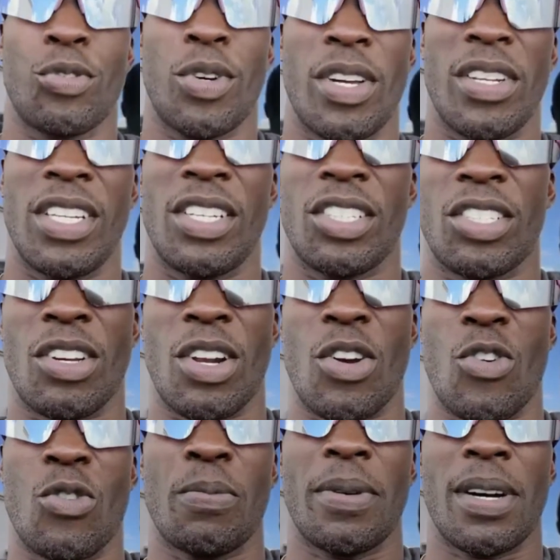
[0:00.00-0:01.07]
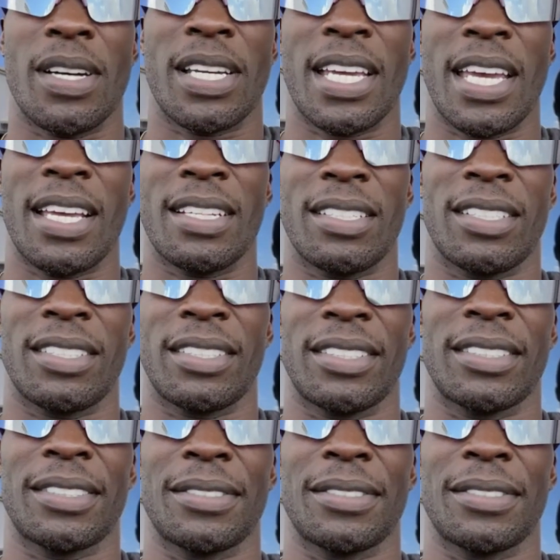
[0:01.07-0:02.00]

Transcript: and Sharelle need to start our own podcast.